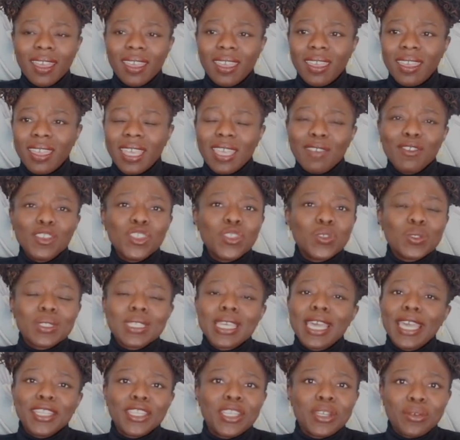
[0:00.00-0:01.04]
even your
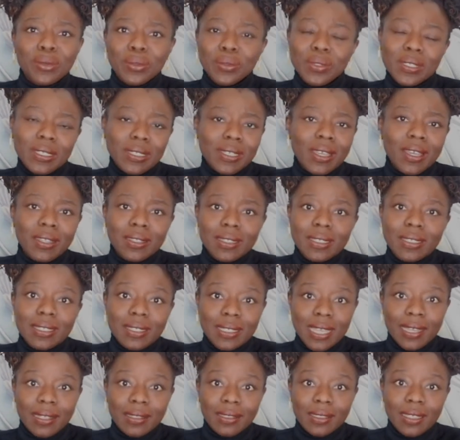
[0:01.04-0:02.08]
10-year-old can
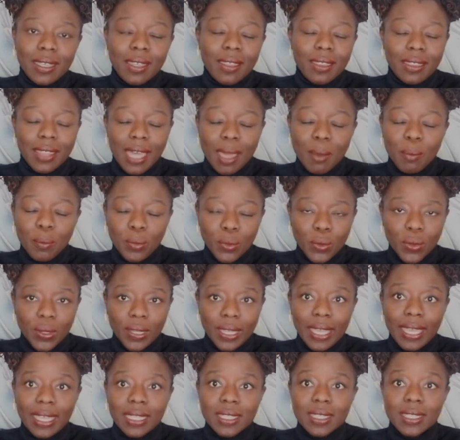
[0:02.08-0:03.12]
understand that book.
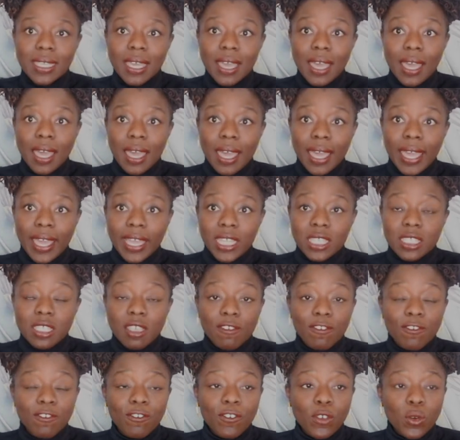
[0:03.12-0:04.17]
It's
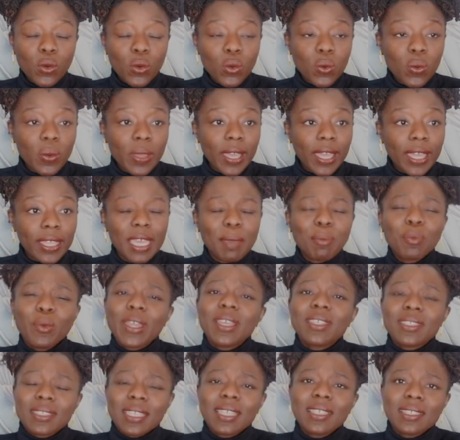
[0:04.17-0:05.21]
full, it
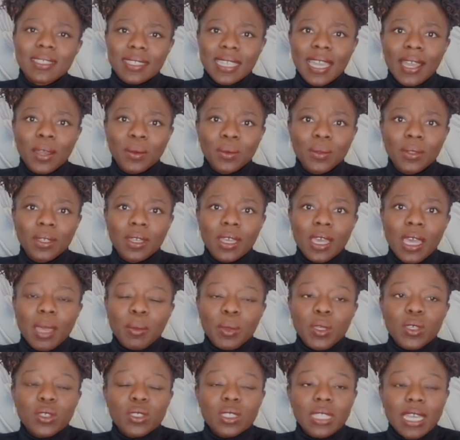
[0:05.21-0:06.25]
breaks things down,
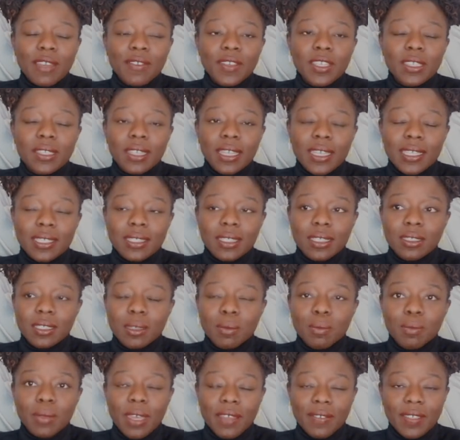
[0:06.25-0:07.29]
because I think
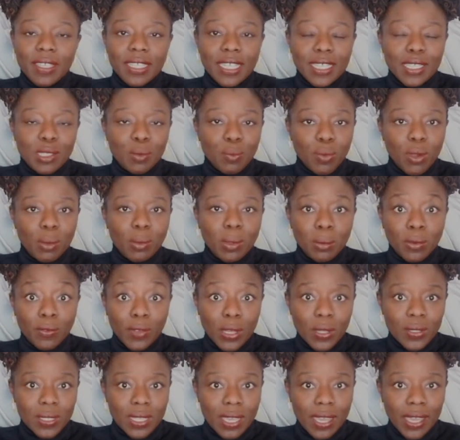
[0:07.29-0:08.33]
that's a problem of
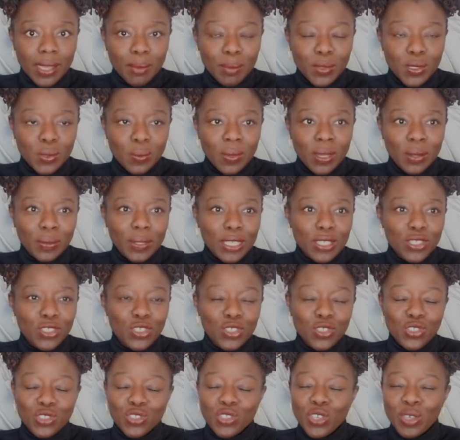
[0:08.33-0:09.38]
our time as well. There's
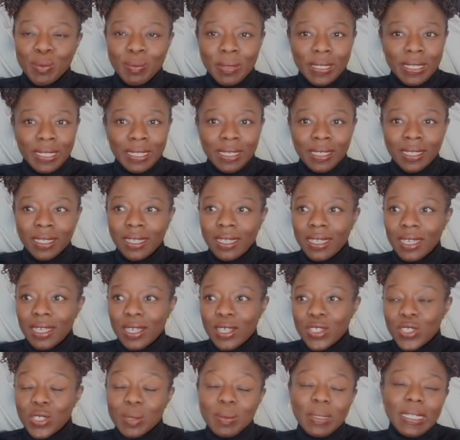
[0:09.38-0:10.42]
just so many
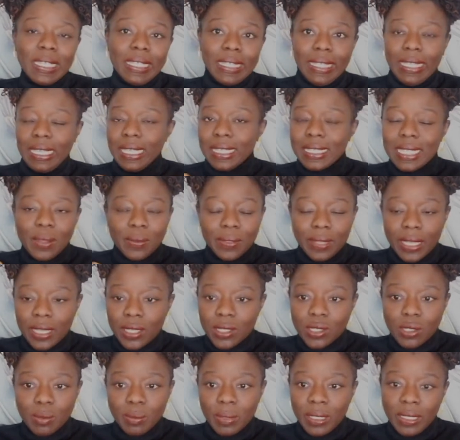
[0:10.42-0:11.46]
things out there,
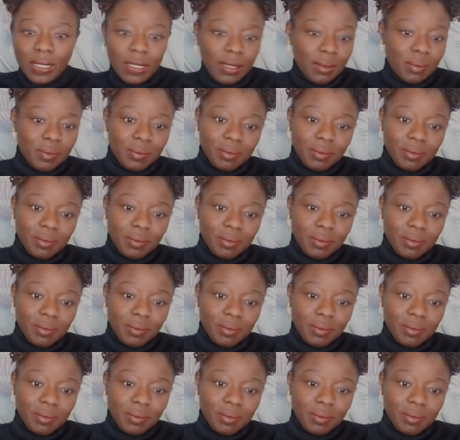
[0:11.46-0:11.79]
so many